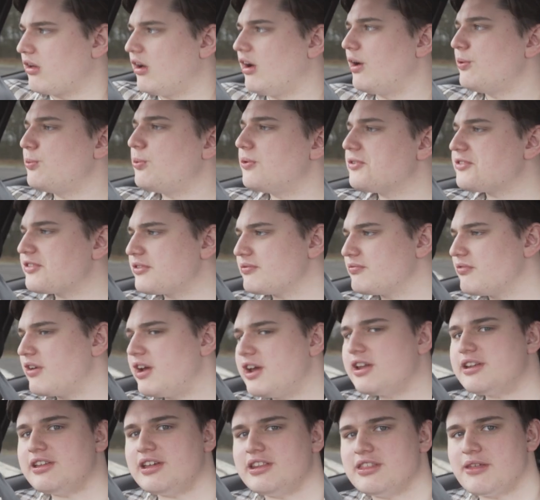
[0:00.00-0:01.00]
I wasn't
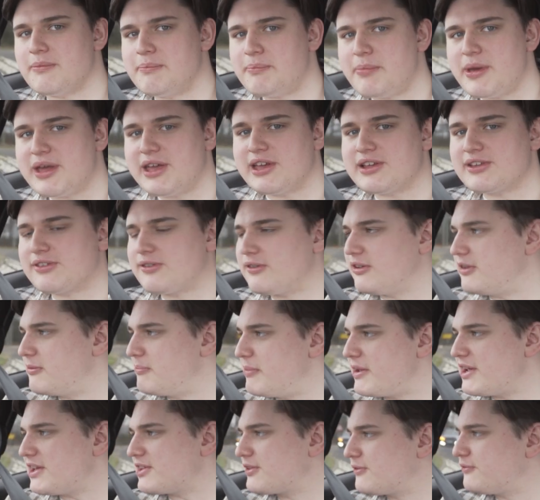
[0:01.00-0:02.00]
really the
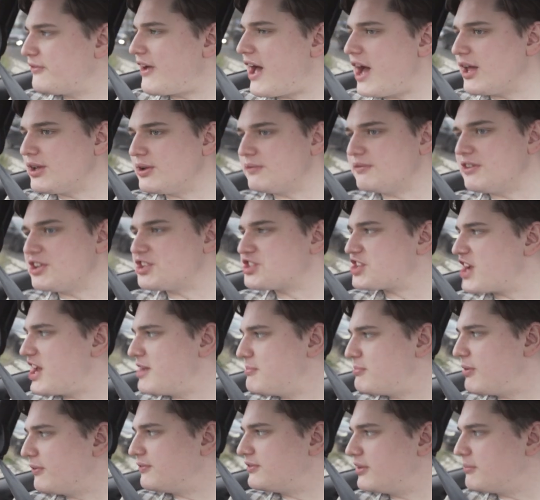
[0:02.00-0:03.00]
biggest fan of the
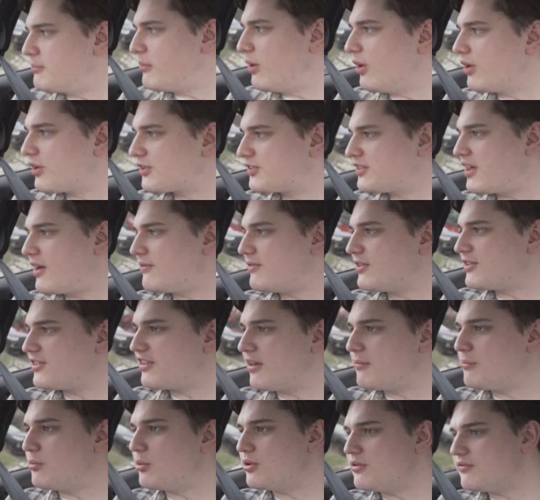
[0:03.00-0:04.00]
shape of the Mark 7 and
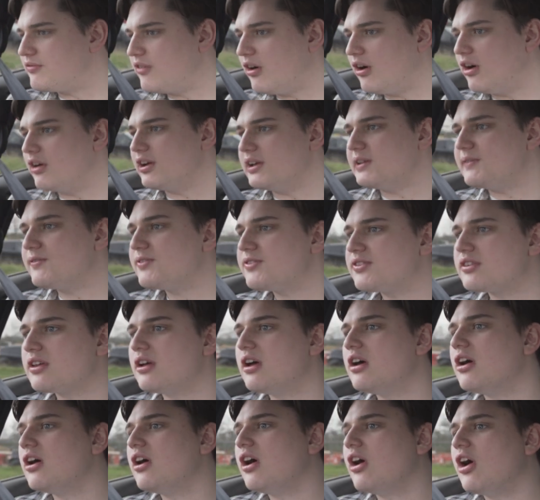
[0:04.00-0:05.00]
7.5s,
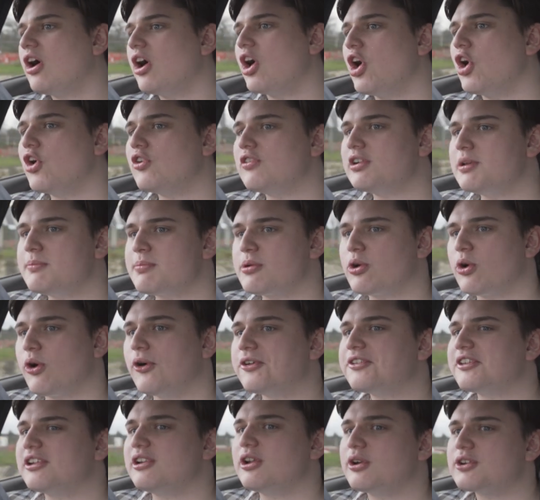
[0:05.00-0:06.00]
only
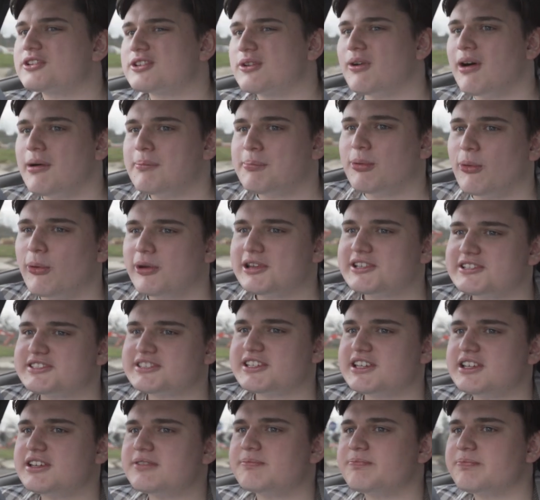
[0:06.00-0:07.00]
because it looks quite
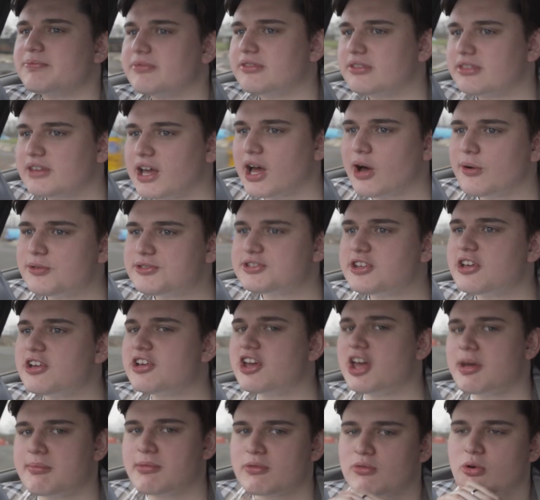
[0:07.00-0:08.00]
pointy. Now, don't
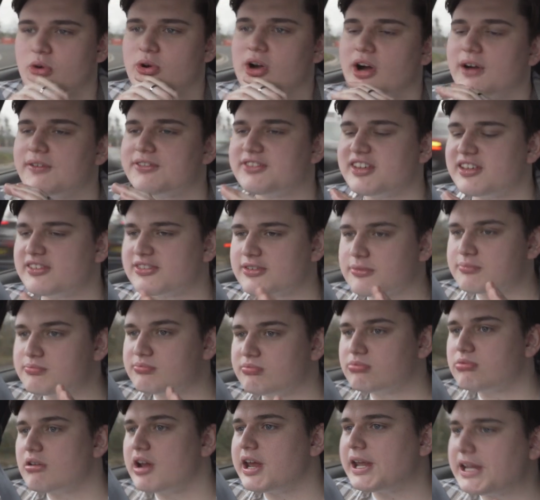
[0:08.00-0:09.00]
get me wrong, I've seen
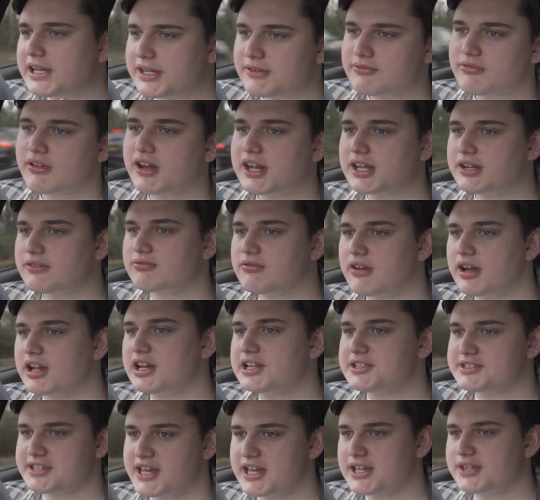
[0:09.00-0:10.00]
some really, really,
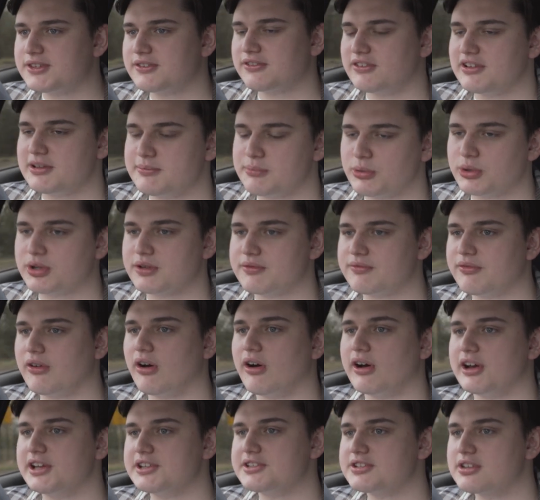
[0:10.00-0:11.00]
really tastefully
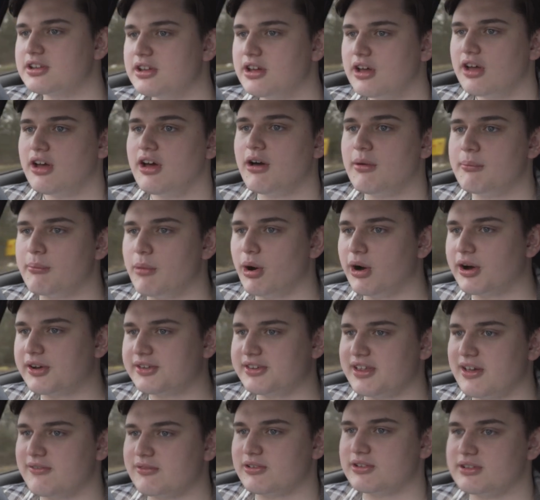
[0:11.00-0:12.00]
modified Mark
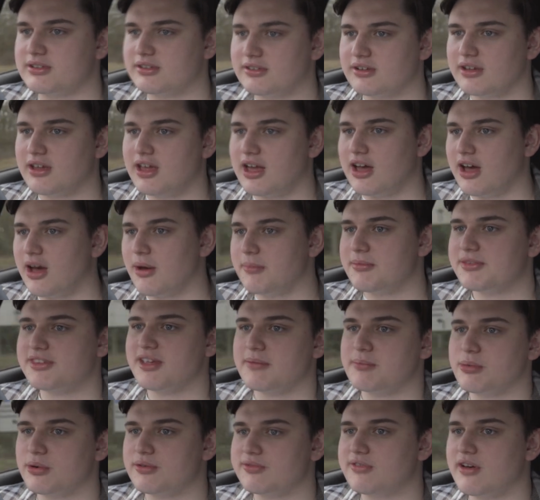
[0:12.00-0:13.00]
7
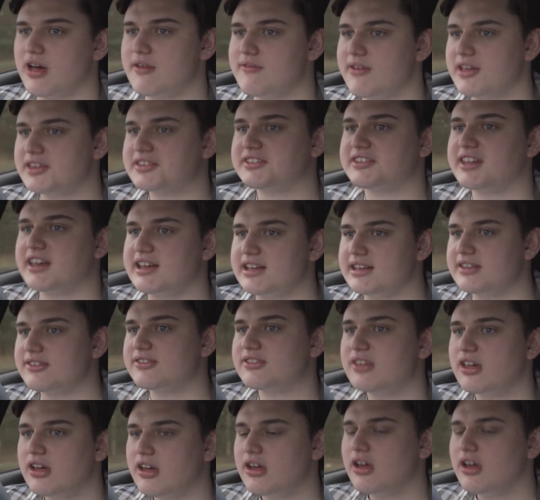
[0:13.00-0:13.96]
7.5 STs,